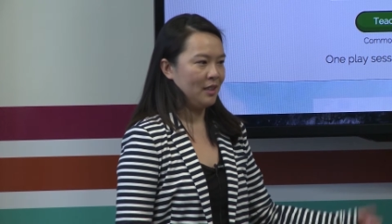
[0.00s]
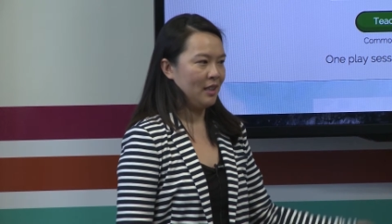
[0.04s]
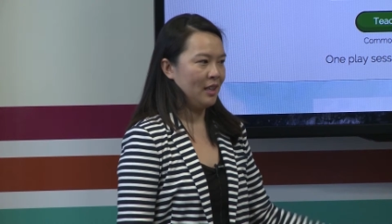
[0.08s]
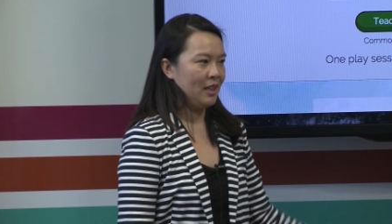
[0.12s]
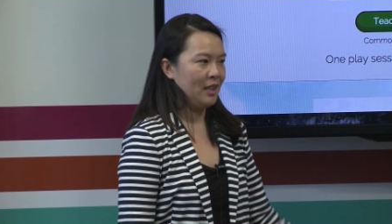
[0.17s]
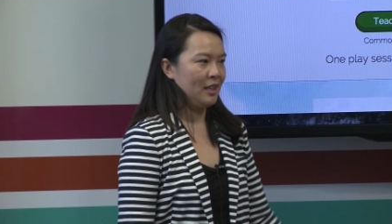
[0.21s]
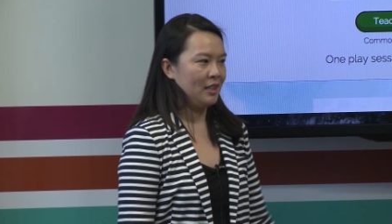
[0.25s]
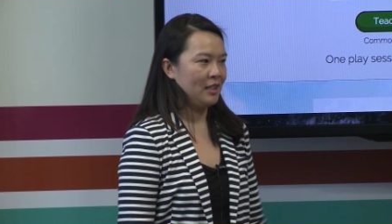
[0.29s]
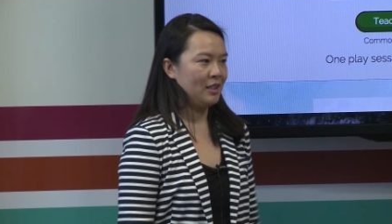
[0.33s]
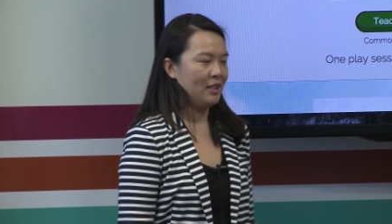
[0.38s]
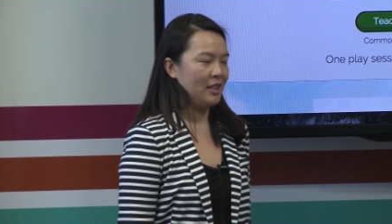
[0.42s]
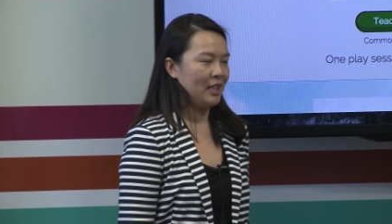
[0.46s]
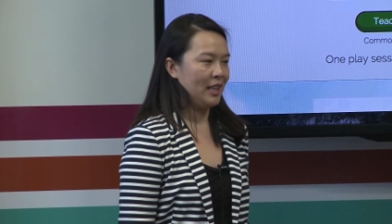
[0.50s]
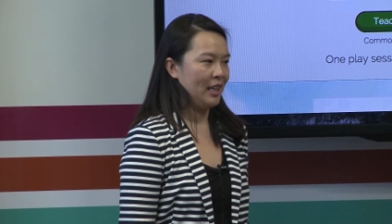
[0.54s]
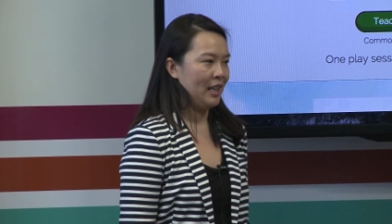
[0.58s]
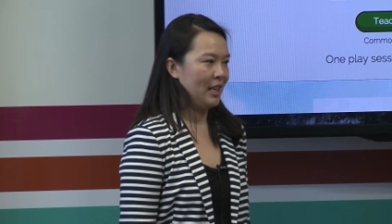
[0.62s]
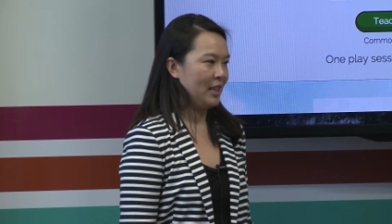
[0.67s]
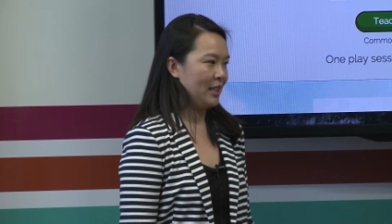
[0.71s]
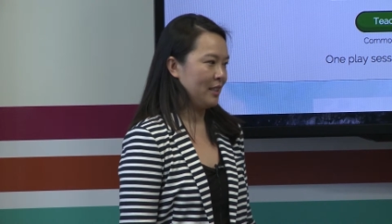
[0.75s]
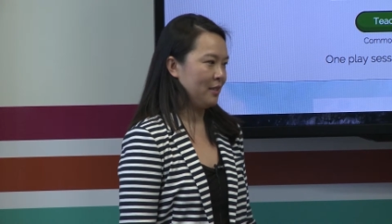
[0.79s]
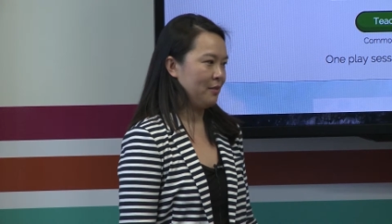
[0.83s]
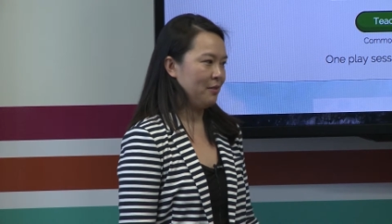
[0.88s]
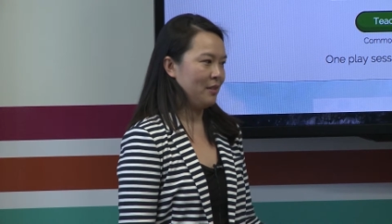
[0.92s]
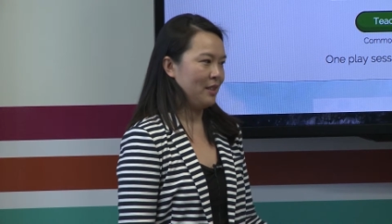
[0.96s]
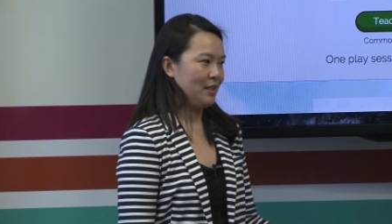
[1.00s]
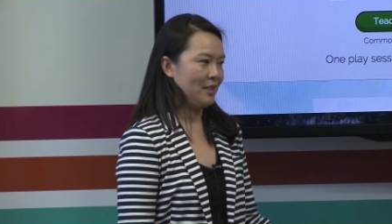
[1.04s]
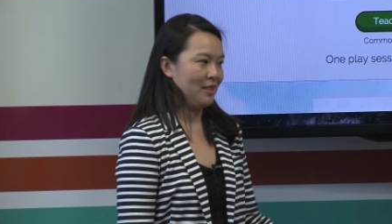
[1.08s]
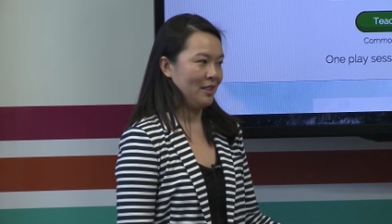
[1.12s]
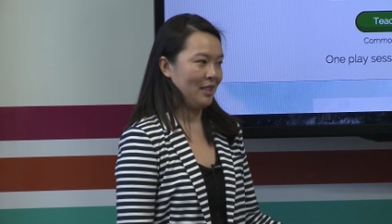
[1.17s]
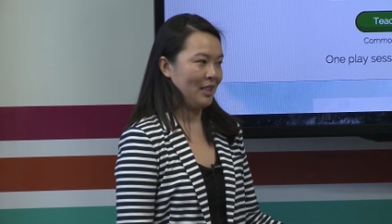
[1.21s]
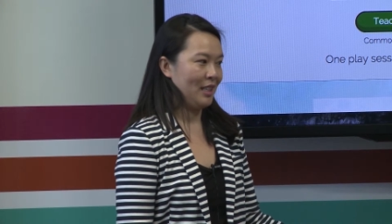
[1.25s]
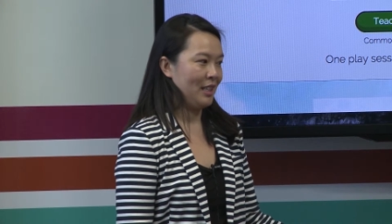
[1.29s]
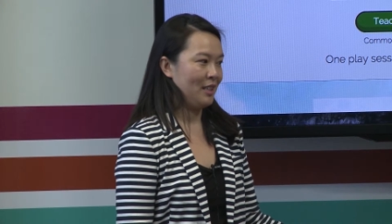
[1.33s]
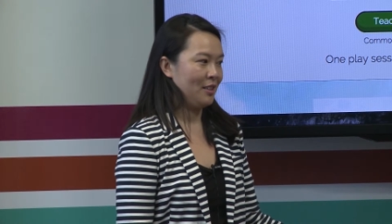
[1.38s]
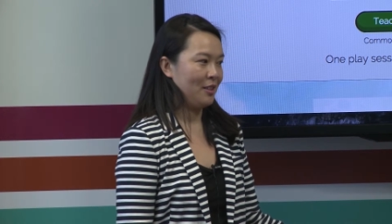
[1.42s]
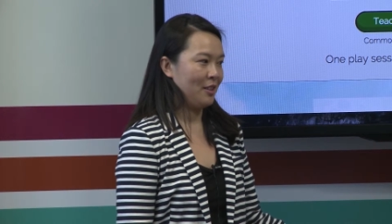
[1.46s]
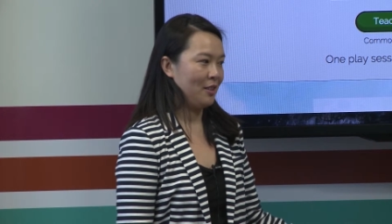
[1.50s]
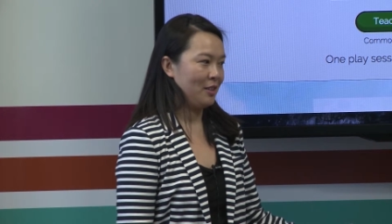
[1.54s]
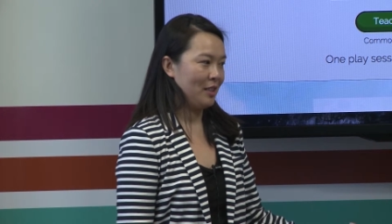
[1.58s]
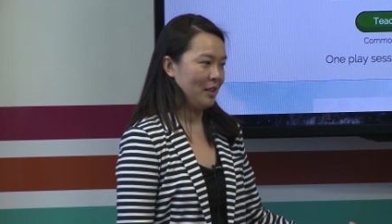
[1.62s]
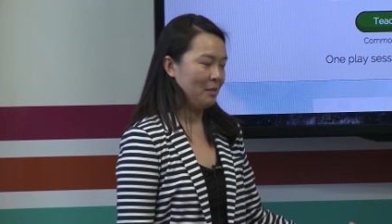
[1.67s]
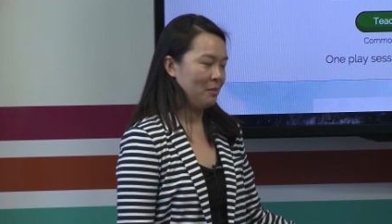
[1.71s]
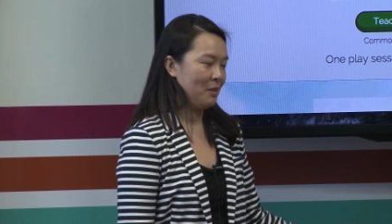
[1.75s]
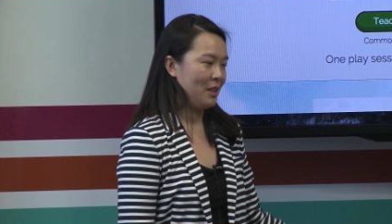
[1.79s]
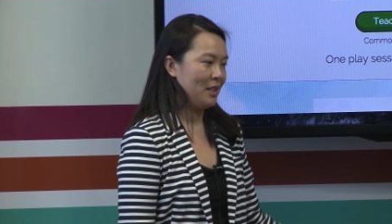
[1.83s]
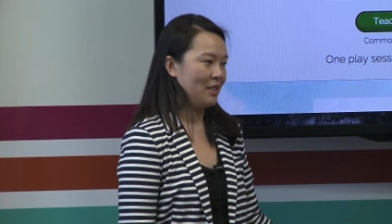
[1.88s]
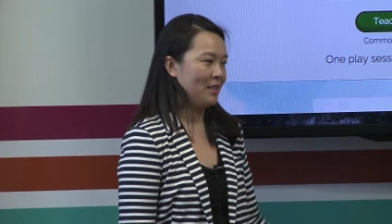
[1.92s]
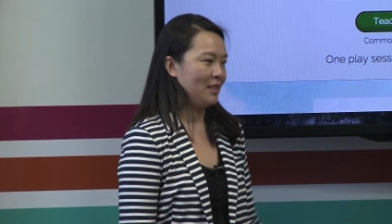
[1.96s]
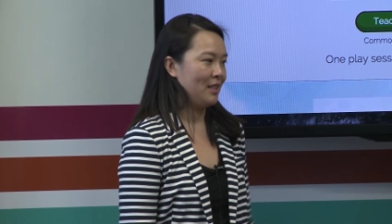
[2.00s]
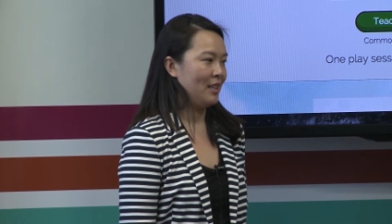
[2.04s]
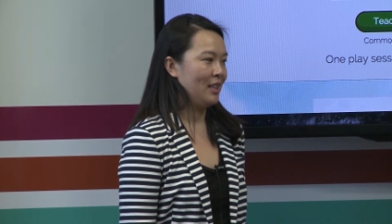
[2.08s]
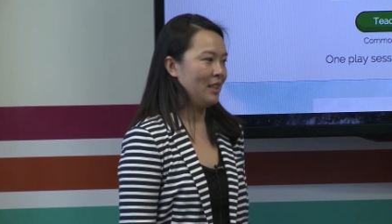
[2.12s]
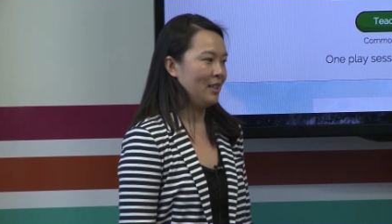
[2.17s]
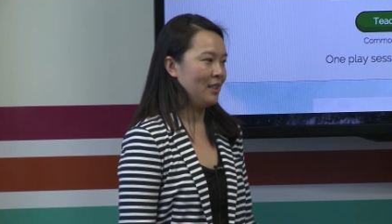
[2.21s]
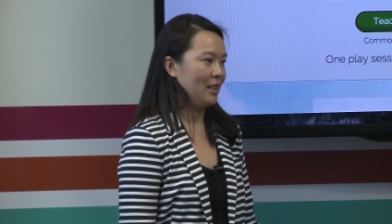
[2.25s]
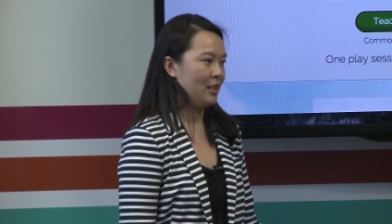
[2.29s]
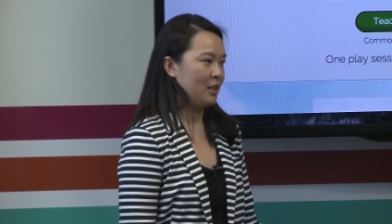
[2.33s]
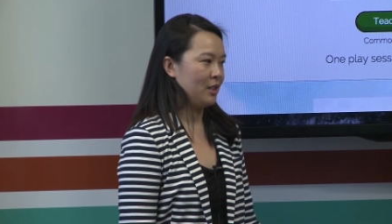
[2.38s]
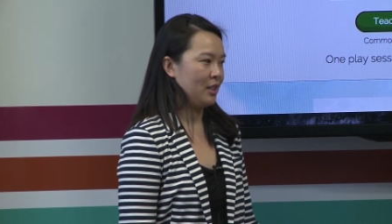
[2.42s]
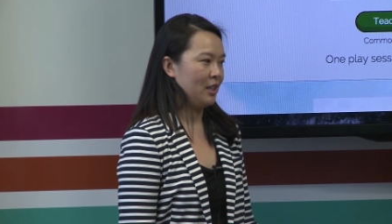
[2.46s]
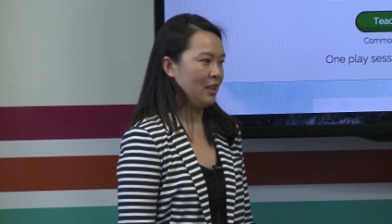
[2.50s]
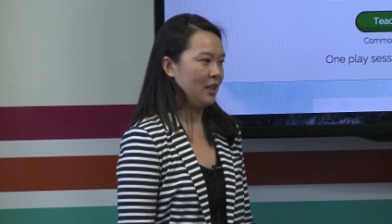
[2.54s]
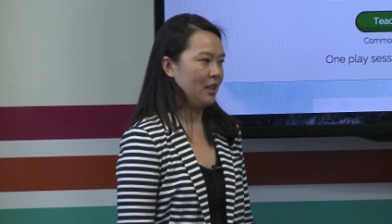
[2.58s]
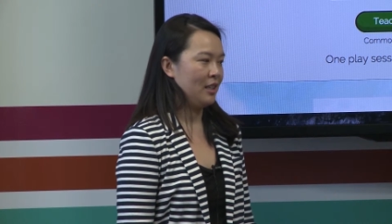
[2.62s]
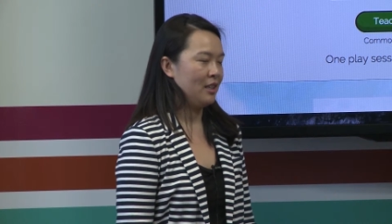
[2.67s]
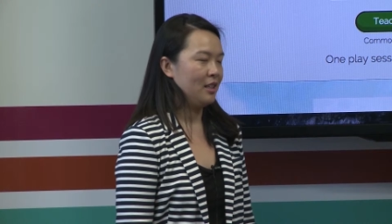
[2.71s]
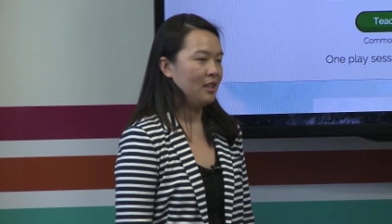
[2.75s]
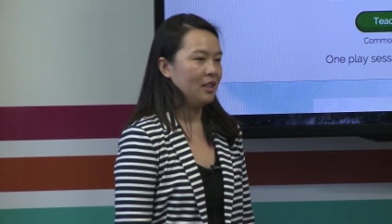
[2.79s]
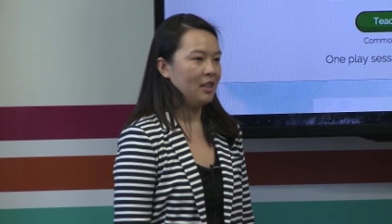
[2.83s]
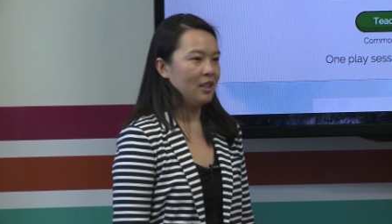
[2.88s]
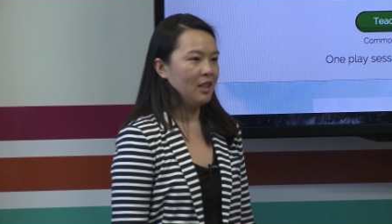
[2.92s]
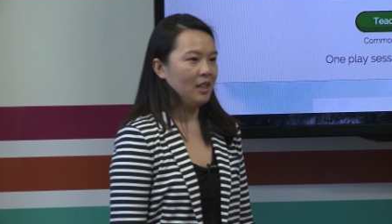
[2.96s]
and you can't convince a kid to go get pizza. That's good.